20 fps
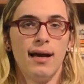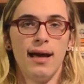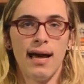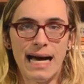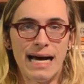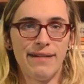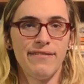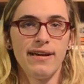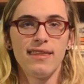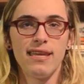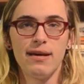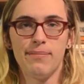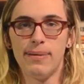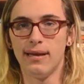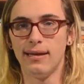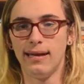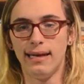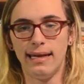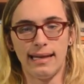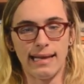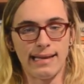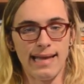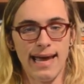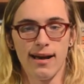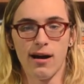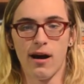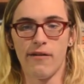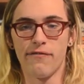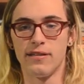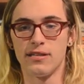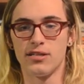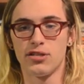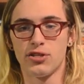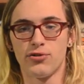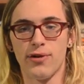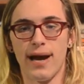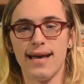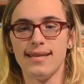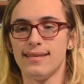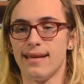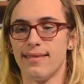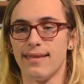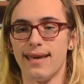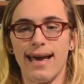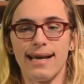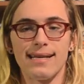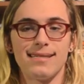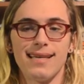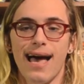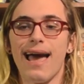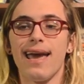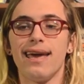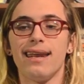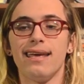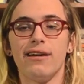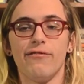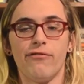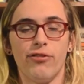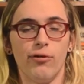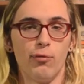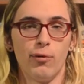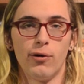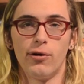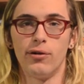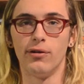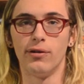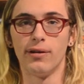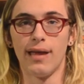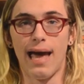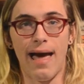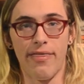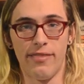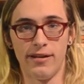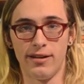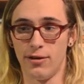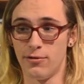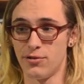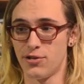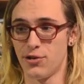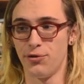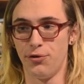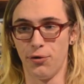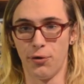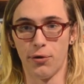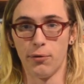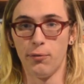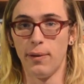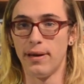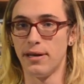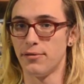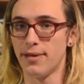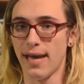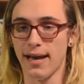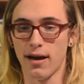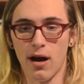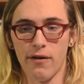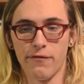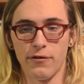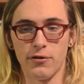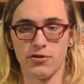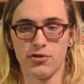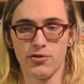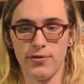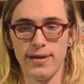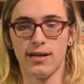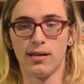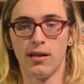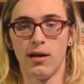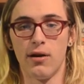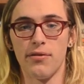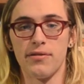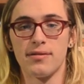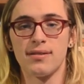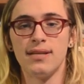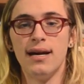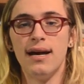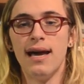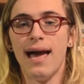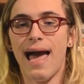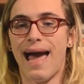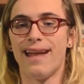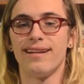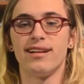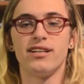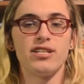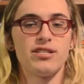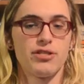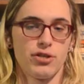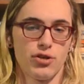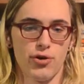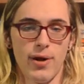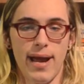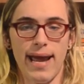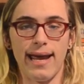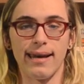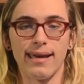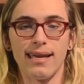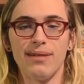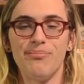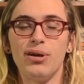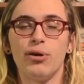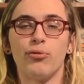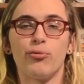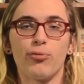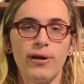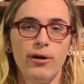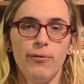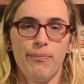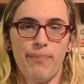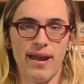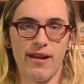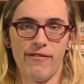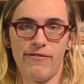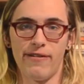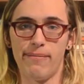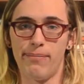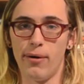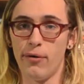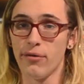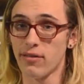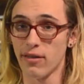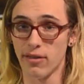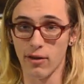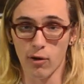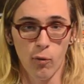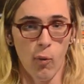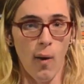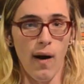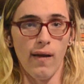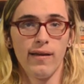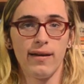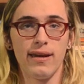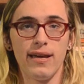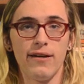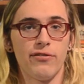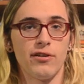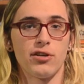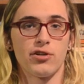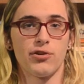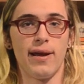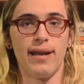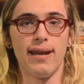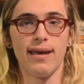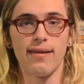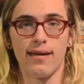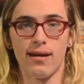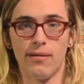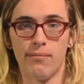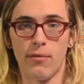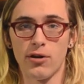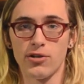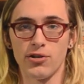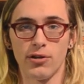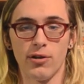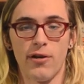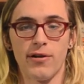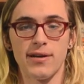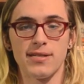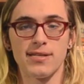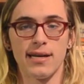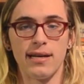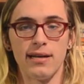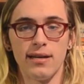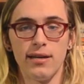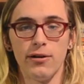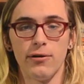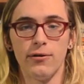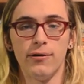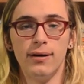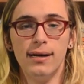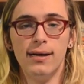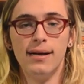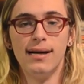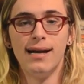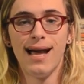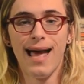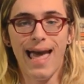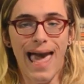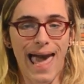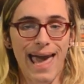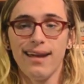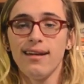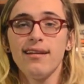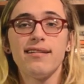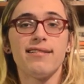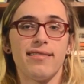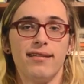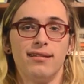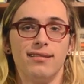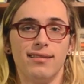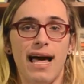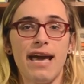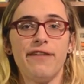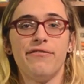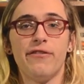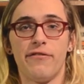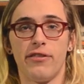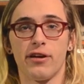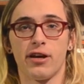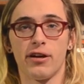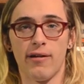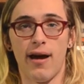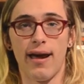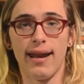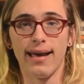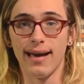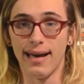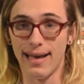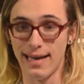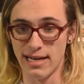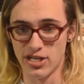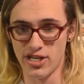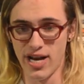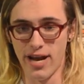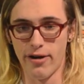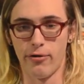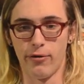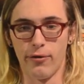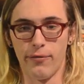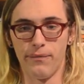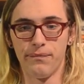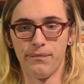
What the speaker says: Having the ability to take off the stress and the anxiety of the world at the dojo door when you take off your street clothes and to just train can be a real benefit both to the quality of the training that a martial artist can do and to the life of the karateka in general.